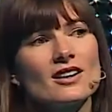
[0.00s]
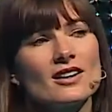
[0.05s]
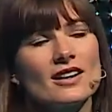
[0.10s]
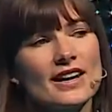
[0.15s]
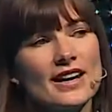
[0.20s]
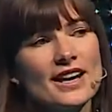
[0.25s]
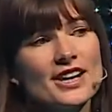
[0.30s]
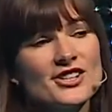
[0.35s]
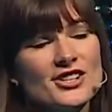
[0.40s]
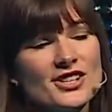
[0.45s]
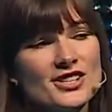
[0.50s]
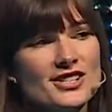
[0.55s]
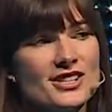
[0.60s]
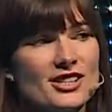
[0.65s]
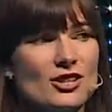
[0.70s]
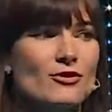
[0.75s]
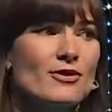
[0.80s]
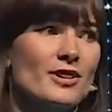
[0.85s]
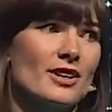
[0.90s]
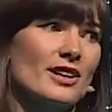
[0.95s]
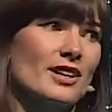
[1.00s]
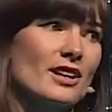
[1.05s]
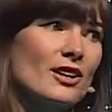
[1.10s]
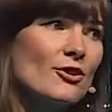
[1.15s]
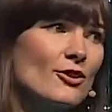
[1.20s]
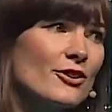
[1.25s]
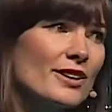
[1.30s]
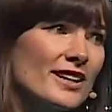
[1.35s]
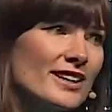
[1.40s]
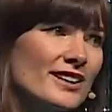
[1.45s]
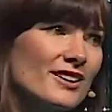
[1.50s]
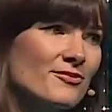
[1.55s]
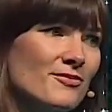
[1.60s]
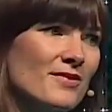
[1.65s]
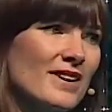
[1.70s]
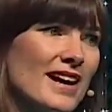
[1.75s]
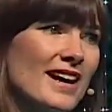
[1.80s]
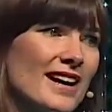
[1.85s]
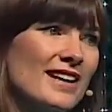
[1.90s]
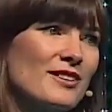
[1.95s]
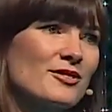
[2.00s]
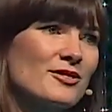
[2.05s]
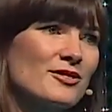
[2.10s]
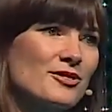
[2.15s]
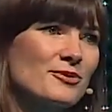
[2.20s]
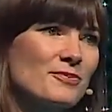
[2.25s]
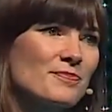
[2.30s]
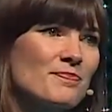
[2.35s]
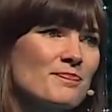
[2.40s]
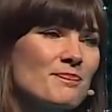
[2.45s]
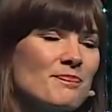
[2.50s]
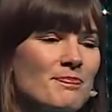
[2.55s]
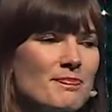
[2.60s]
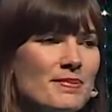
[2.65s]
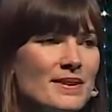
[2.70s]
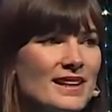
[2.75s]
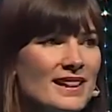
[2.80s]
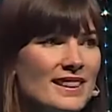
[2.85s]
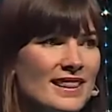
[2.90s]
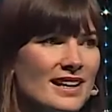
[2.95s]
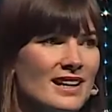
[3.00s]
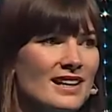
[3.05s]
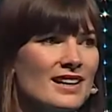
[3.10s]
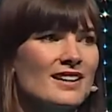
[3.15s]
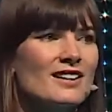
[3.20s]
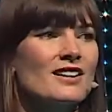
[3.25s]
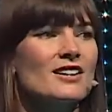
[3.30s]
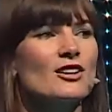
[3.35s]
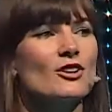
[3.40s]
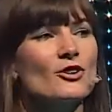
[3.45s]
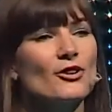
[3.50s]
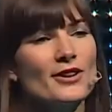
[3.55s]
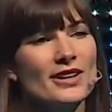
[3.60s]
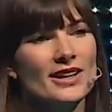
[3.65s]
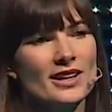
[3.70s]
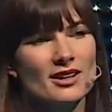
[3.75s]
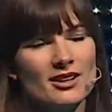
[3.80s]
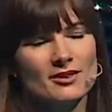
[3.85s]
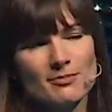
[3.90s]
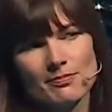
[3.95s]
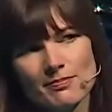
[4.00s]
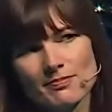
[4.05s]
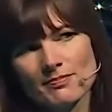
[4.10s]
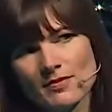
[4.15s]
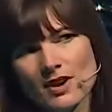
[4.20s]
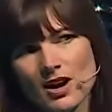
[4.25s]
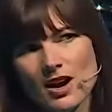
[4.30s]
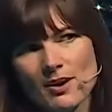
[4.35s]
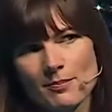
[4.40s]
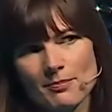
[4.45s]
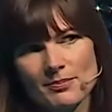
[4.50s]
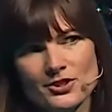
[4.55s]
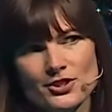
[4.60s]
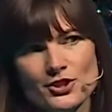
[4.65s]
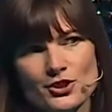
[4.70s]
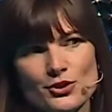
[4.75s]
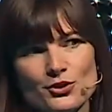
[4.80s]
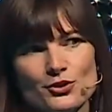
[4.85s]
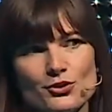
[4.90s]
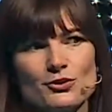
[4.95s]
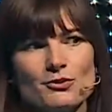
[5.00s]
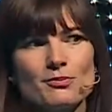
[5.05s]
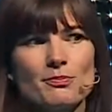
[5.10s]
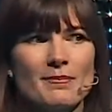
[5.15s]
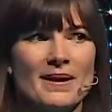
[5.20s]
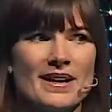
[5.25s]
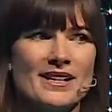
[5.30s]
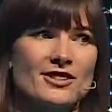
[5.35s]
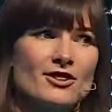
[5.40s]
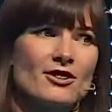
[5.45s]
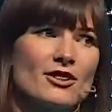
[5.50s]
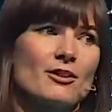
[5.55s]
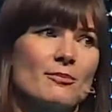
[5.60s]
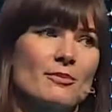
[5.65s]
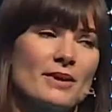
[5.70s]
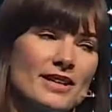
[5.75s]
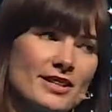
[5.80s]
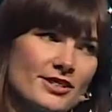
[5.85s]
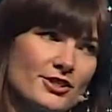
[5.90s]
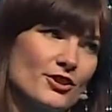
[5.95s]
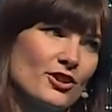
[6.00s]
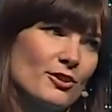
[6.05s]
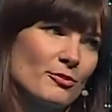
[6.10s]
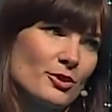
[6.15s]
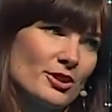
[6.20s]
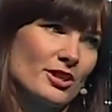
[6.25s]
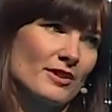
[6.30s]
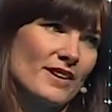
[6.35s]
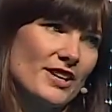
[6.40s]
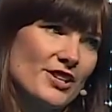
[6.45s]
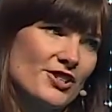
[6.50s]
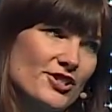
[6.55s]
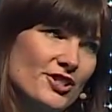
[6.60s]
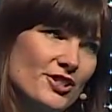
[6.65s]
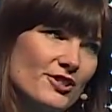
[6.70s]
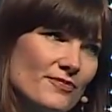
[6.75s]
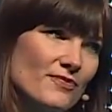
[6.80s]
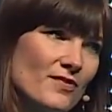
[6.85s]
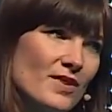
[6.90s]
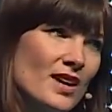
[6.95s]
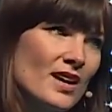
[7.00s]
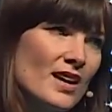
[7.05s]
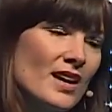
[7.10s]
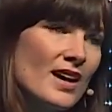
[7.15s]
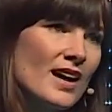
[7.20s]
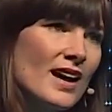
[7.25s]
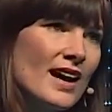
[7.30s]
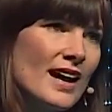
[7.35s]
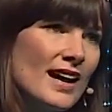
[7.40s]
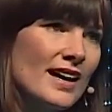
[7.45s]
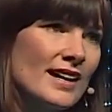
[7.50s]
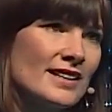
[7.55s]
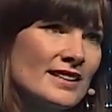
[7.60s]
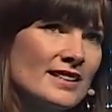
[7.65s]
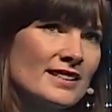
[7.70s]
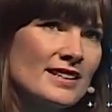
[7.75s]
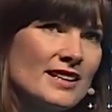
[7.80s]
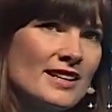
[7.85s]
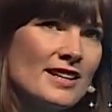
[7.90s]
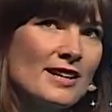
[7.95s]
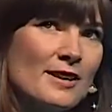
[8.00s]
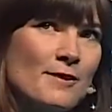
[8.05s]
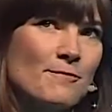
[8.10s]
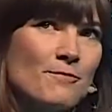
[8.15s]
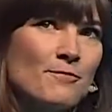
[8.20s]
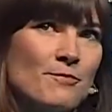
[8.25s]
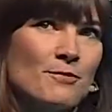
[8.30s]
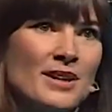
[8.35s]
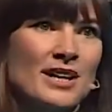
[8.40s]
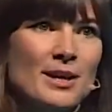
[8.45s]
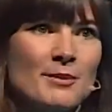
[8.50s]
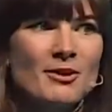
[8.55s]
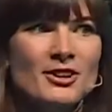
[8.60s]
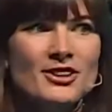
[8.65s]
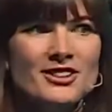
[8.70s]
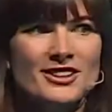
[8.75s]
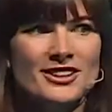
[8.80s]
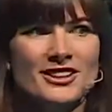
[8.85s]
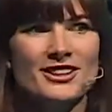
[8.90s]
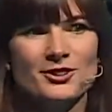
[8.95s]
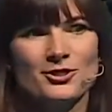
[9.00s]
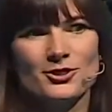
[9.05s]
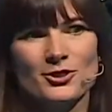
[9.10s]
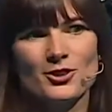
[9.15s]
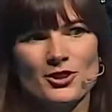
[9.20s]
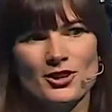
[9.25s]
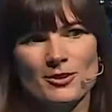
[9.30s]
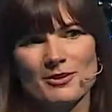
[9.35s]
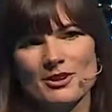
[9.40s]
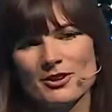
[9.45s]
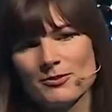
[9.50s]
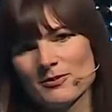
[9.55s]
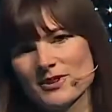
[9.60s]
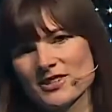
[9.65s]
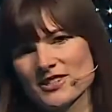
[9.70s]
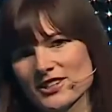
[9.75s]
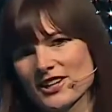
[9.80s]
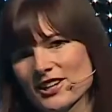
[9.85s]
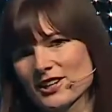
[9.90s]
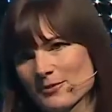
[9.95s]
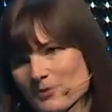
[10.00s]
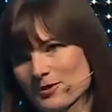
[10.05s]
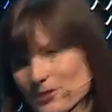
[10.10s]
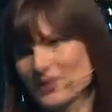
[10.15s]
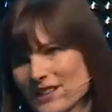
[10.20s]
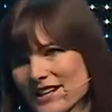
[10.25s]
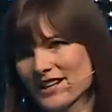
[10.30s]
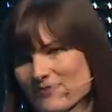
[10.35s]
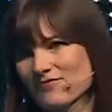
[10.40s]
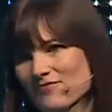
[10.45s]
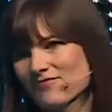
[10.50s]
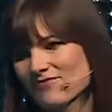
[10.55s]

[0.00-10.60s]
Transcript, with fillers: agency over their learning and build their learning up to based on their internal motivation. And, um, but I'm not here to talk about my startup today.